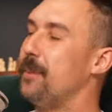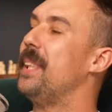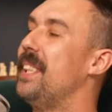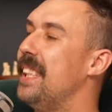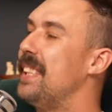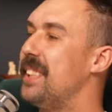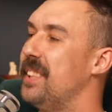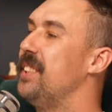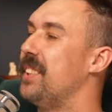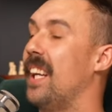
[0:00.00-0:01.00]
is what you need to
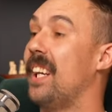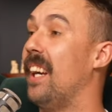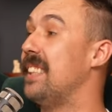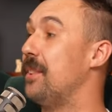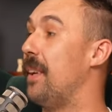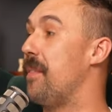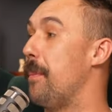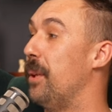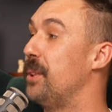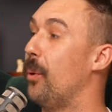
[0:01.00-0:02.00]
do. Like, I still have
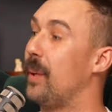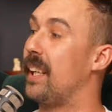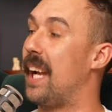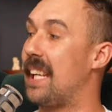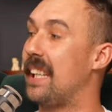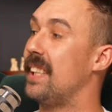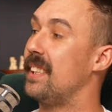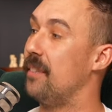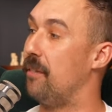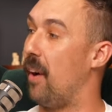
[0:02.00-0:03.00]
the most
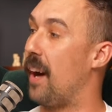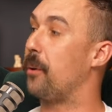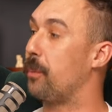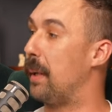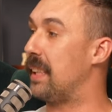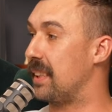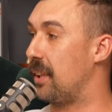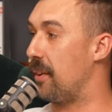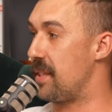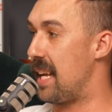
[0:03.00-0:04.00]
organic viral piece
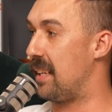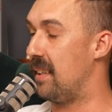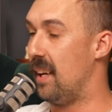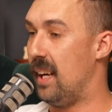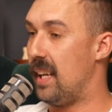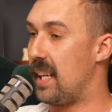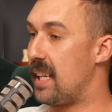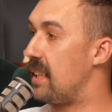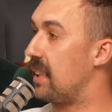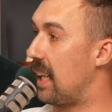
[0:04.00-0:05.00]
of content
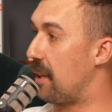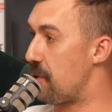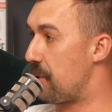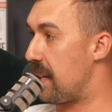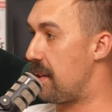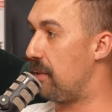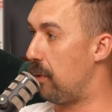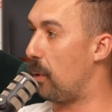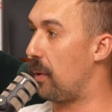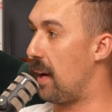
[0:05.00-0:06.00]
in the country
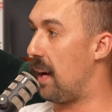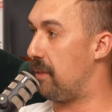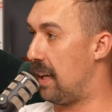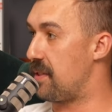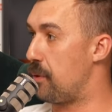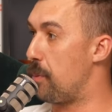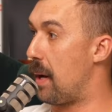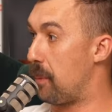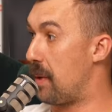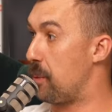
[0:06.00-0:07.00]
for yeah. a fast
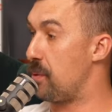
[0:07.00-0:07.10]
food brand, Red